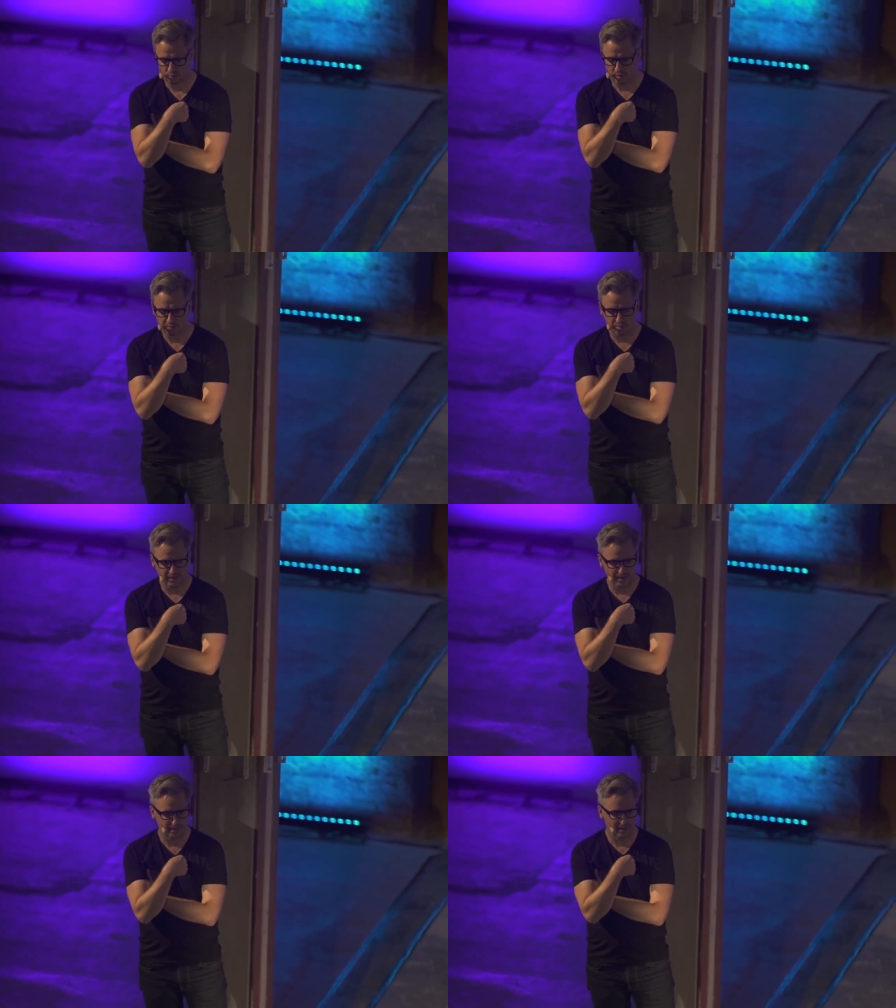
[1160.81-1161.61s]
we
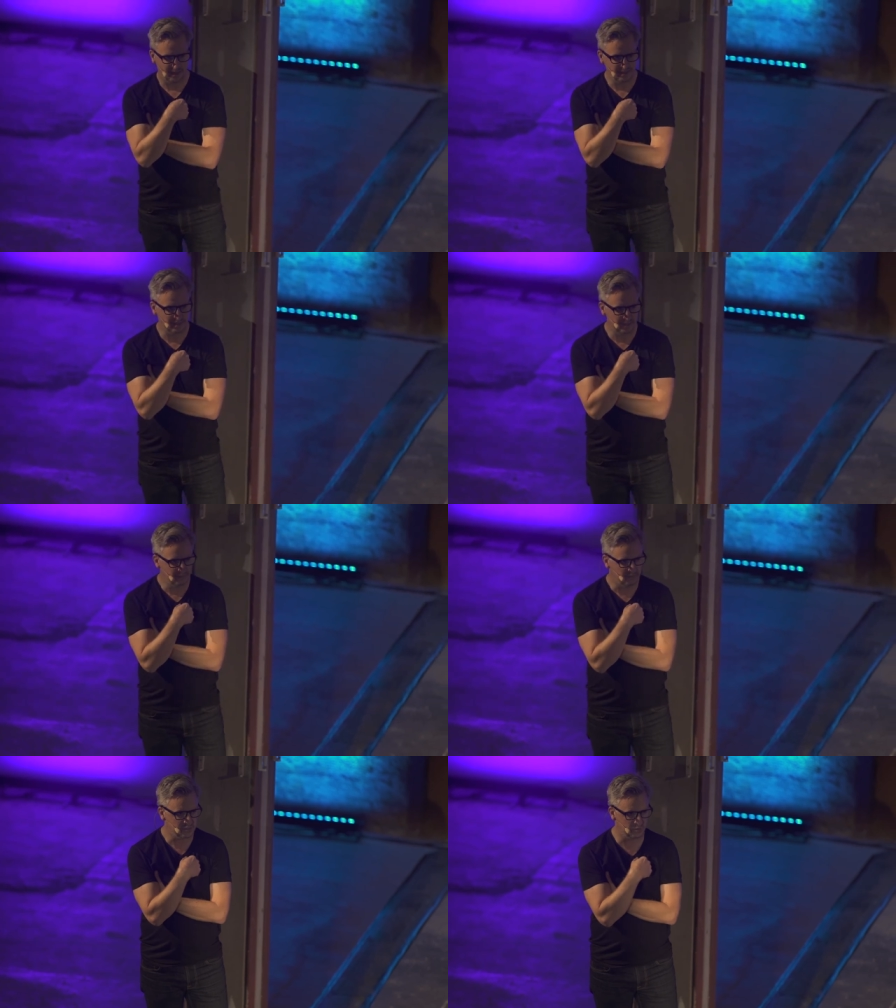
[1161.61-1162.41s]
provide IT
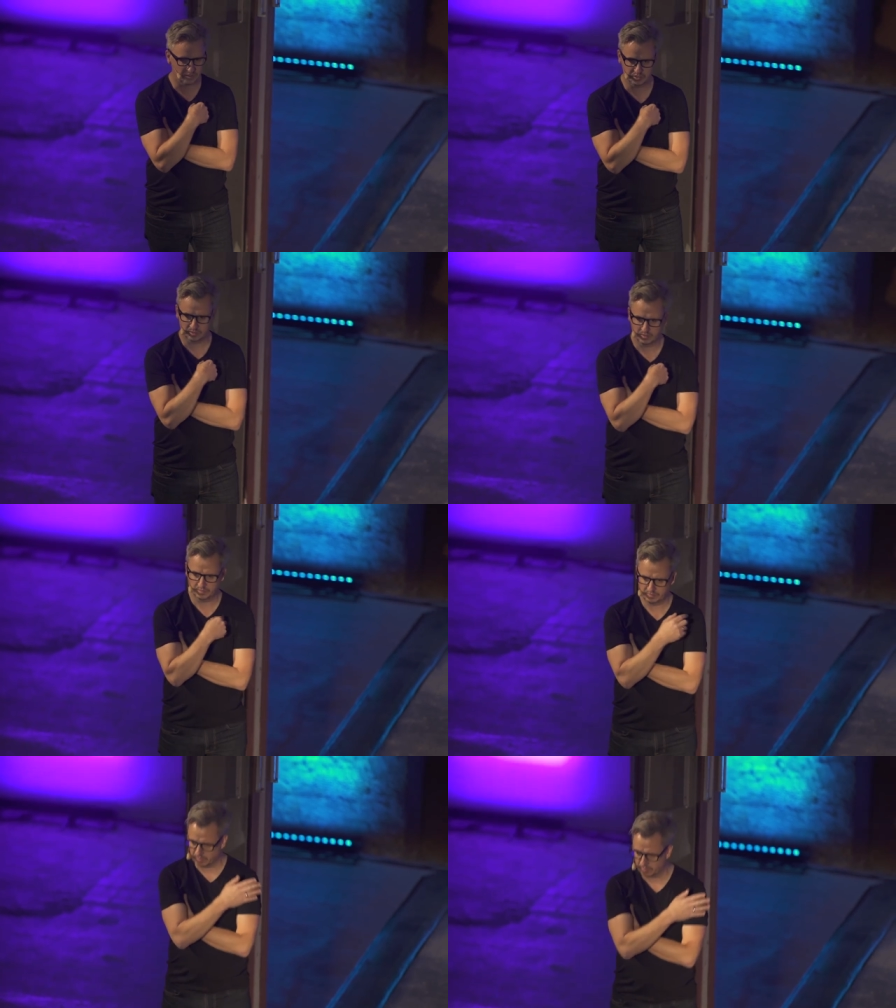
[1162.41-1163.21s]
infrastructure
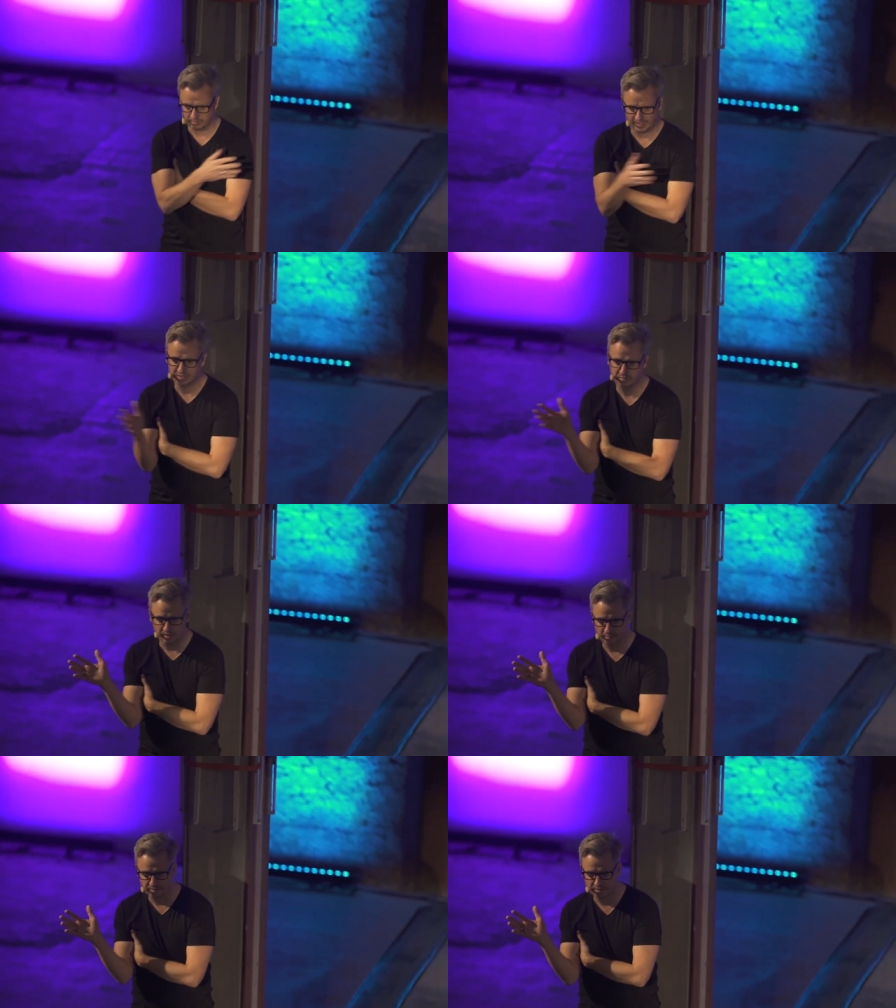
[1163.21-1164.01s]
for lots
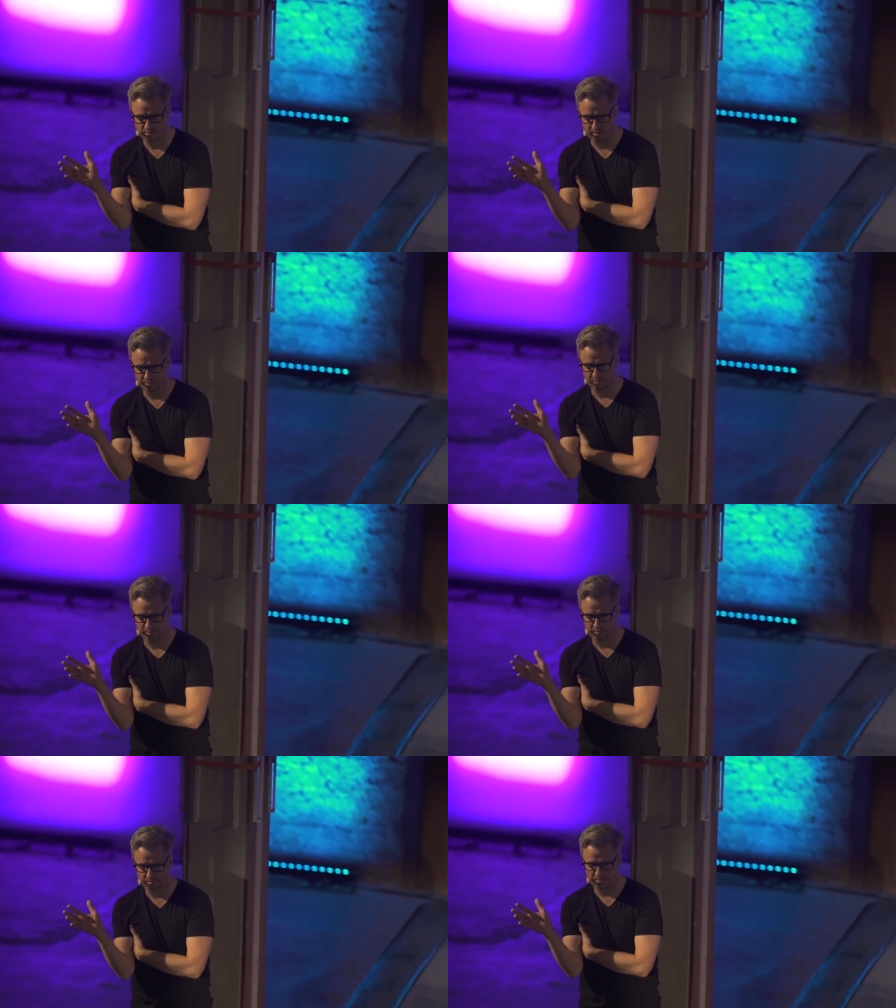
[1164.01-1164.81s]
of companies around the
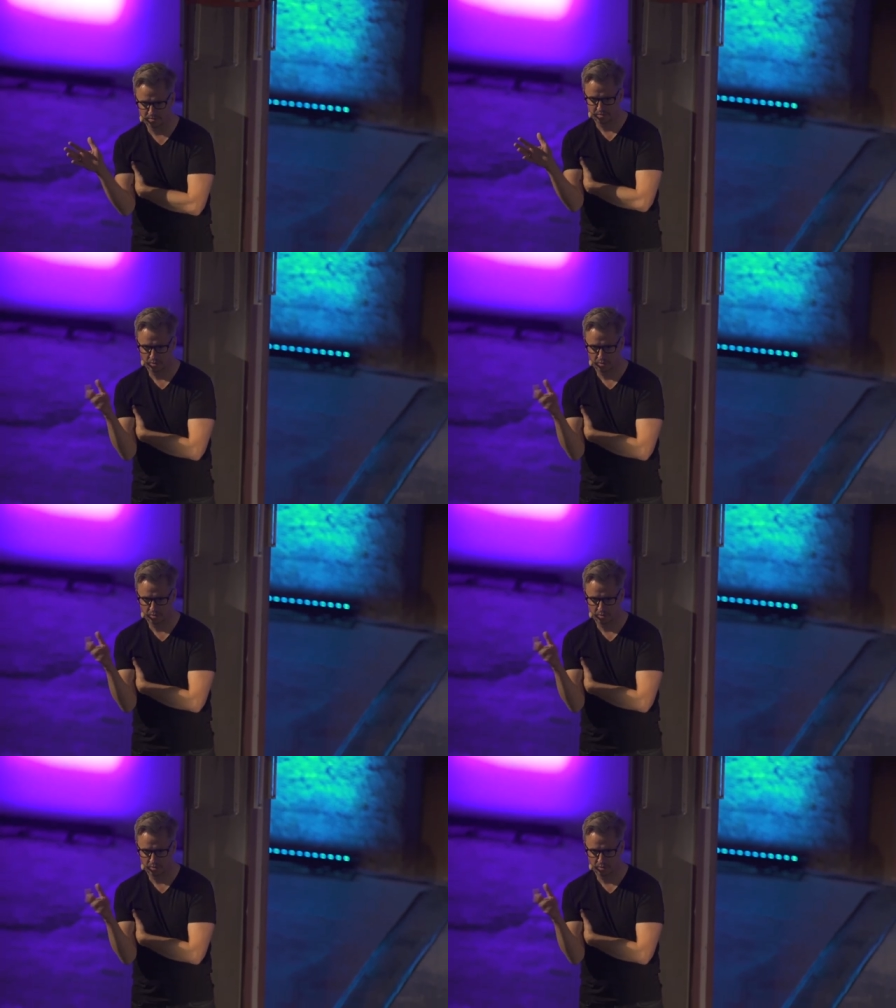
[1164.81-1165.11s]
world.